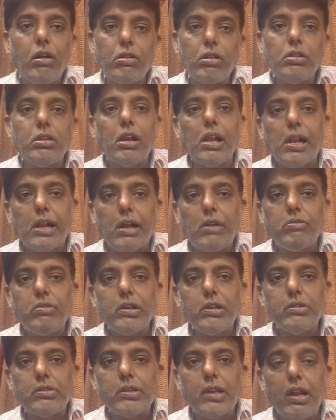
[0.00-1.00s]
another
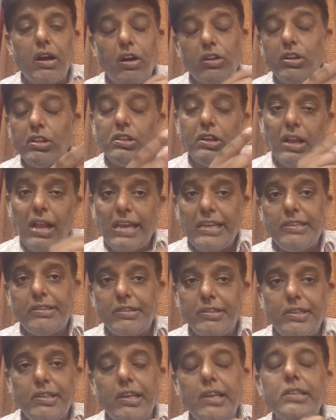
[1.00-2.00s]

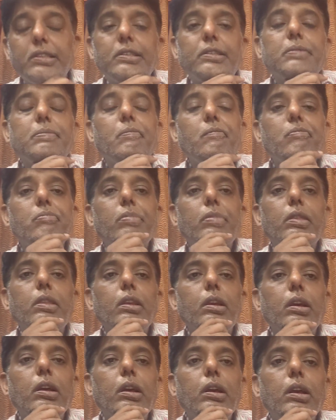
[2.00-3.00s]
ICDS,
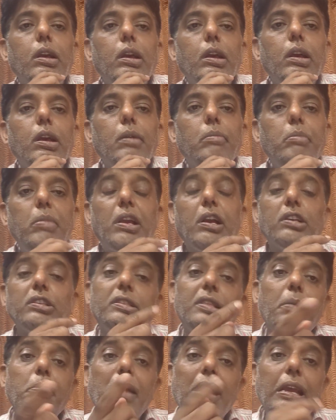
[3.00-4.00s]

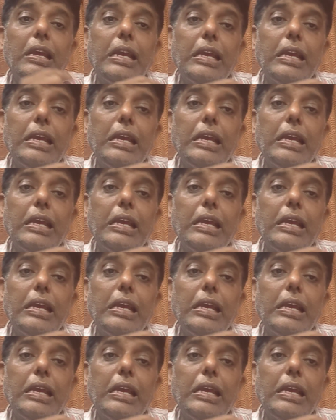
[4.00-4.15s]
because they may